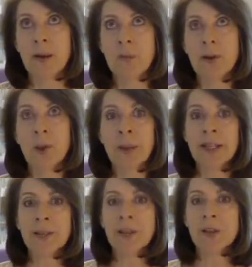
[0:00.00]
You know,
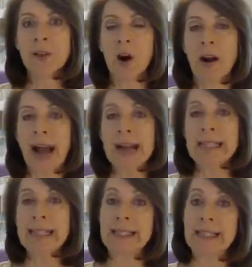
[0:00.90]
painters are
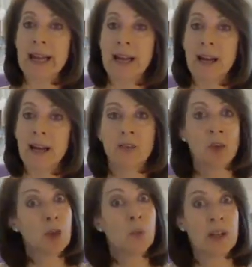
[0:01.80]
excellent, the
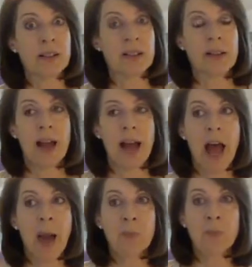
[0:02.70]
good ones,
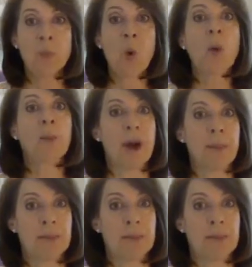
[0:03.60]
at wall prep.